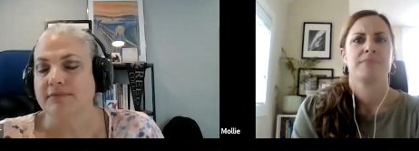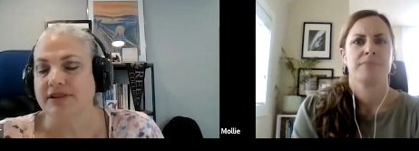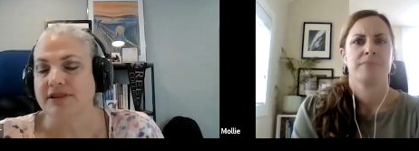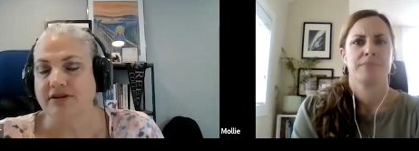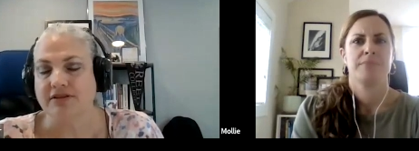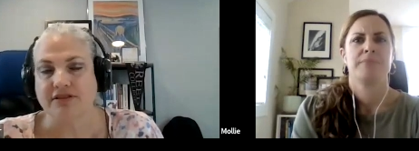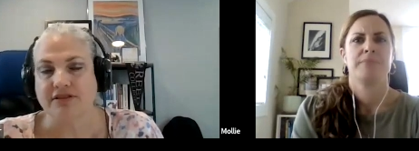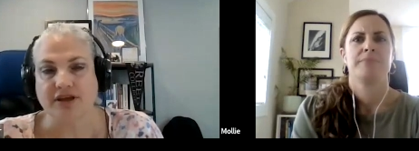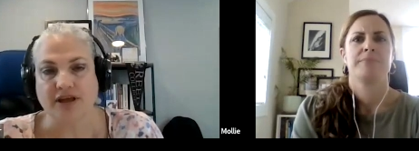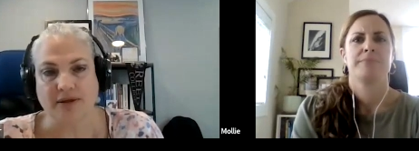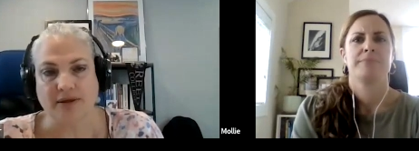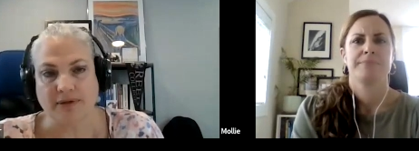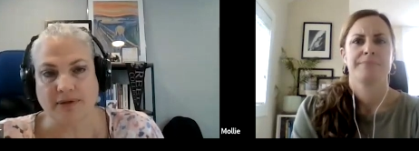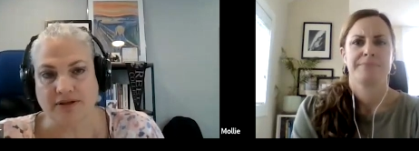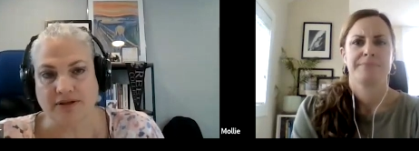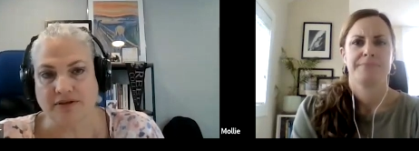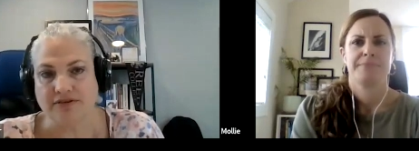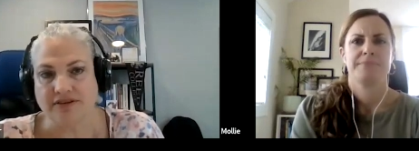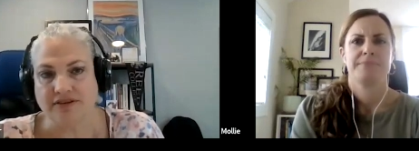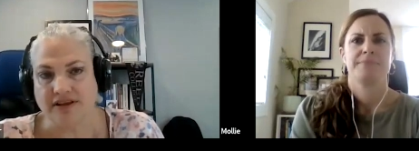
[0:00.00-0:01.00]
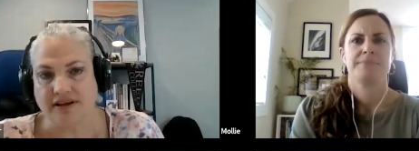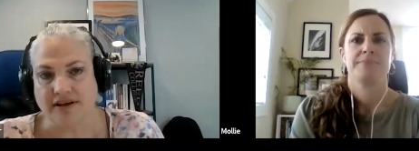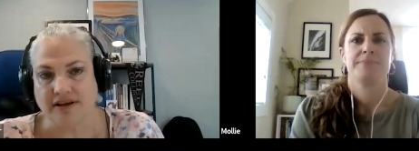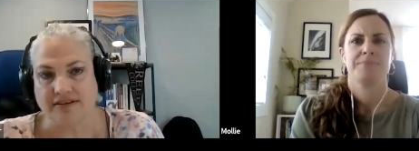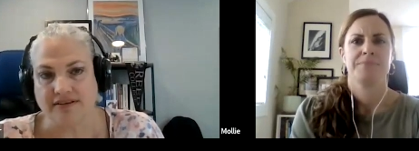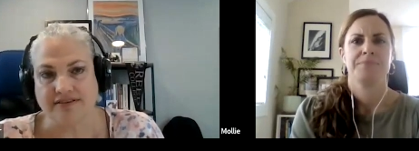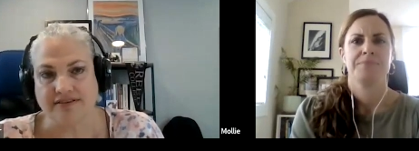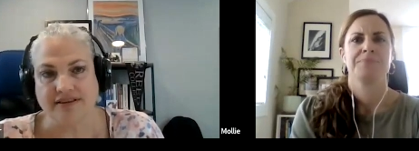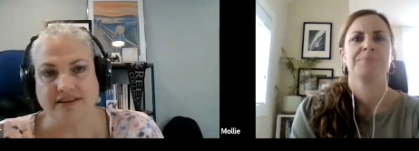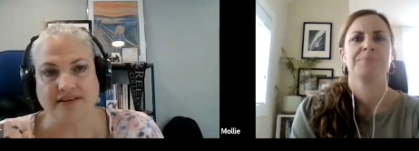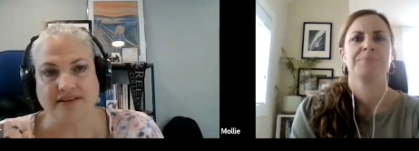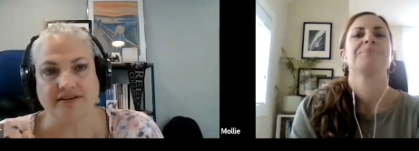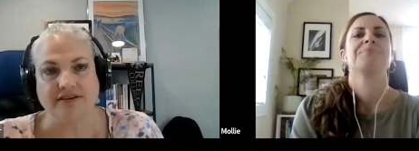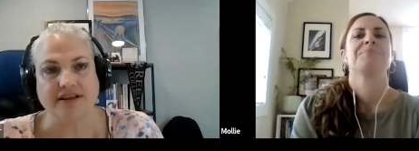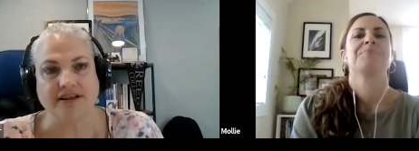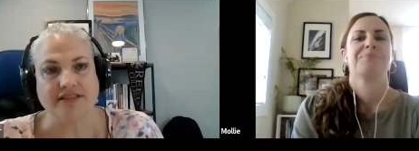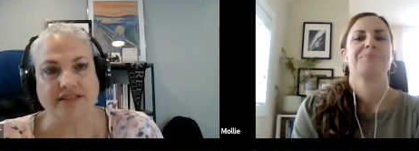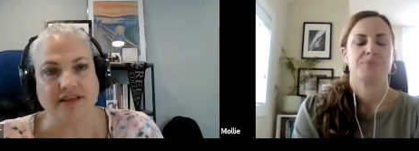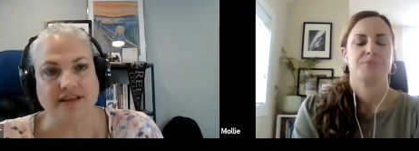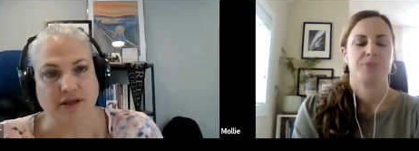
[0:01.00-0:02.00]
Speaker 1: but they're thinking about ut austin they're
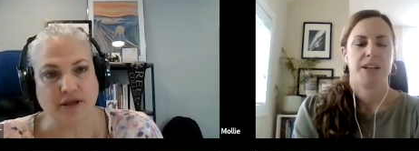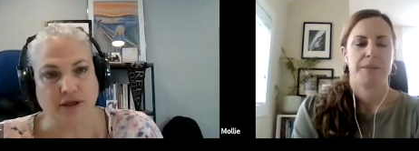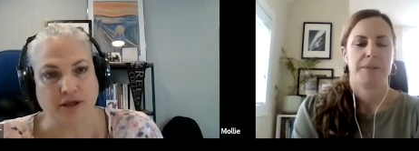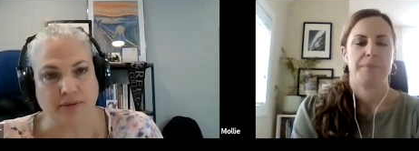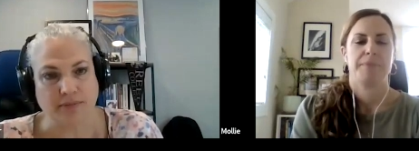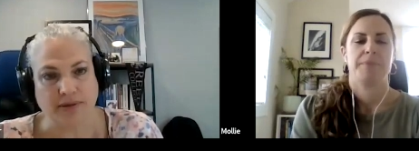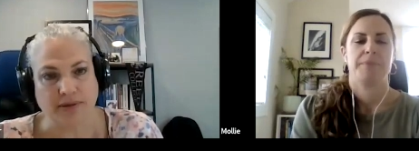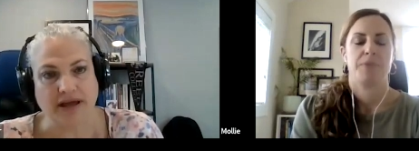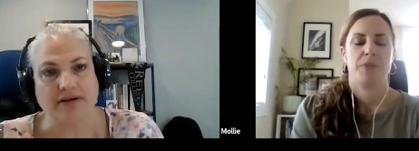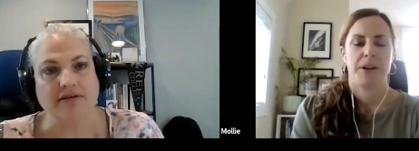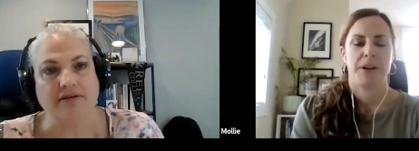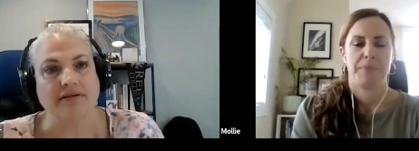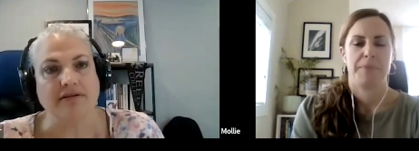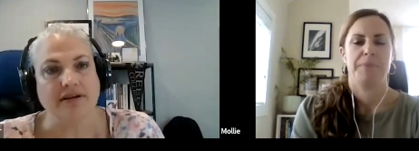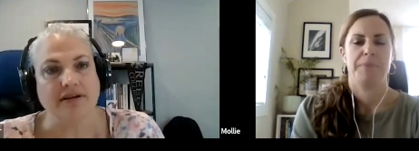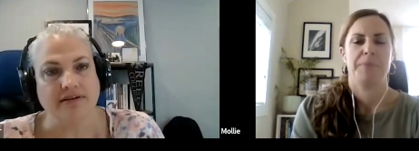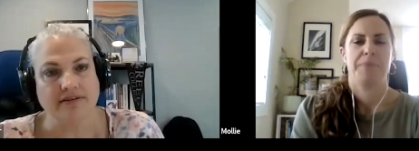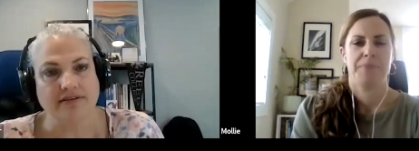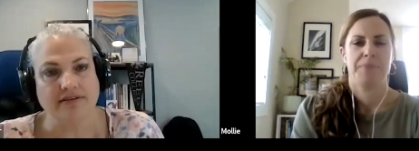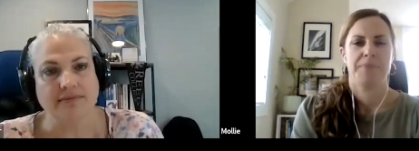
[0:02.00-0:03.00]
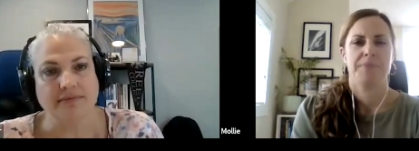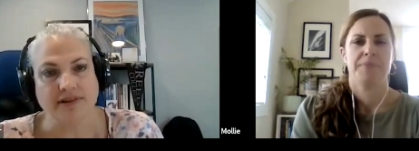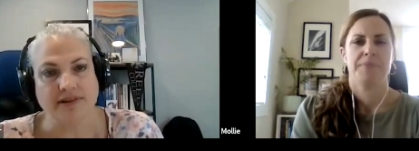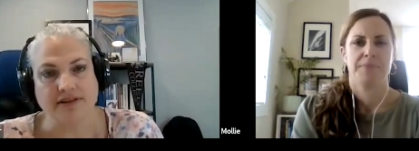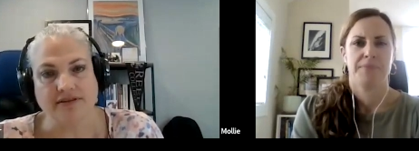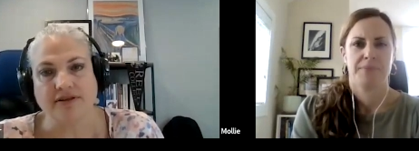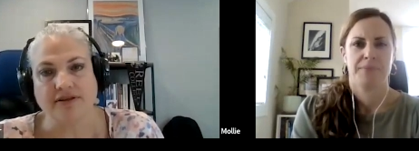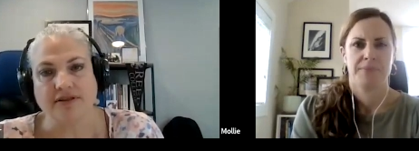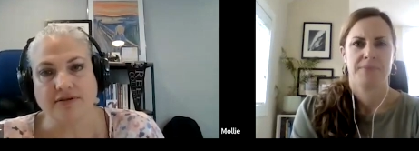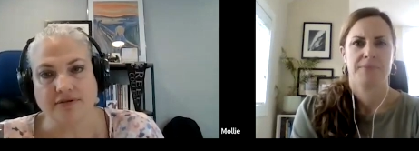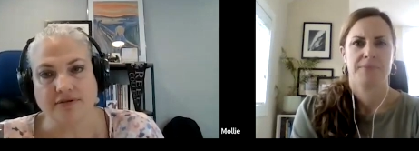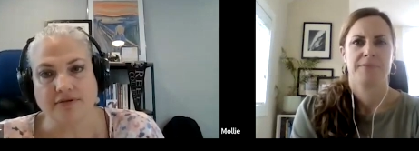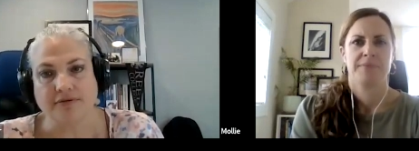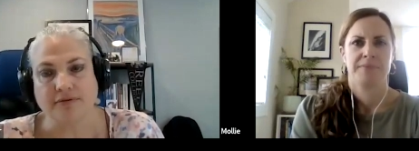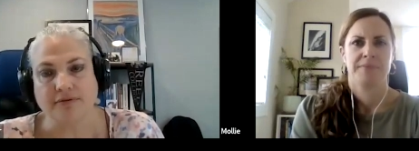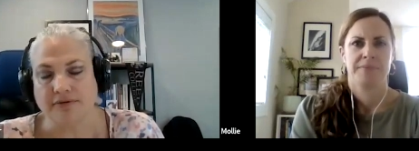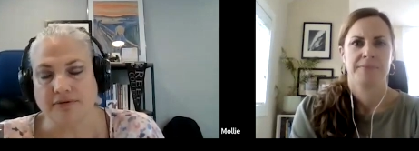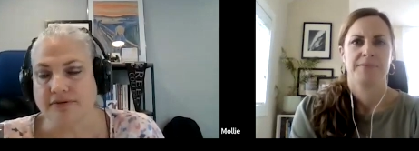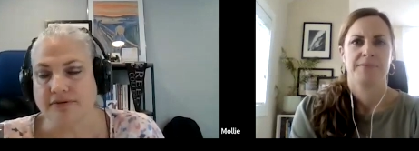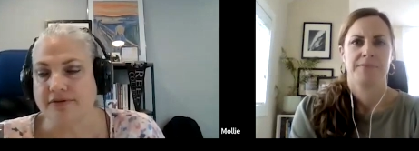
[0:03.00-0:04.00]
not thinking about some of these other
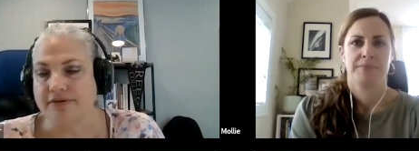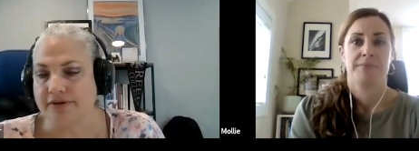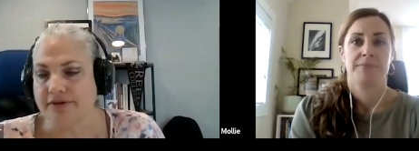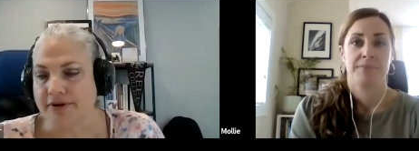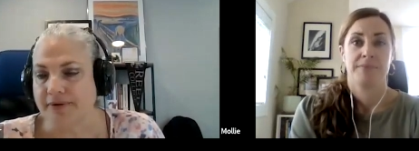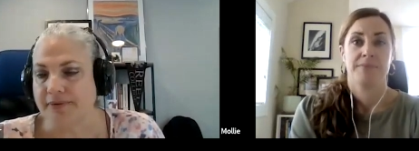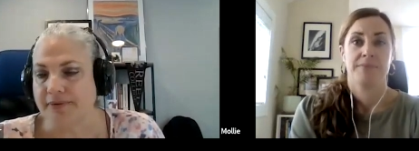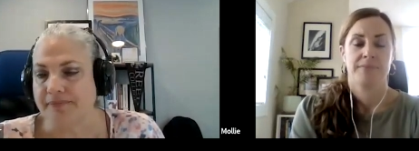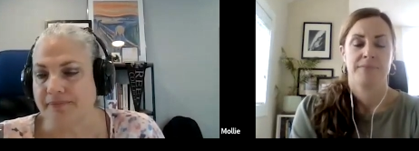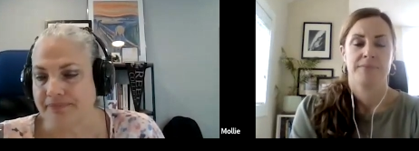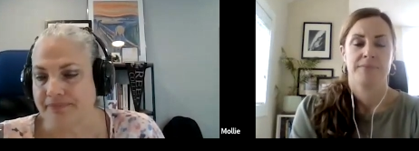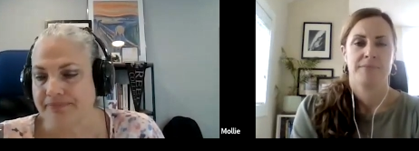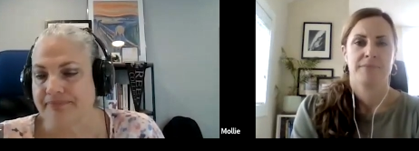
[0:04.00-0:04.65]
schools so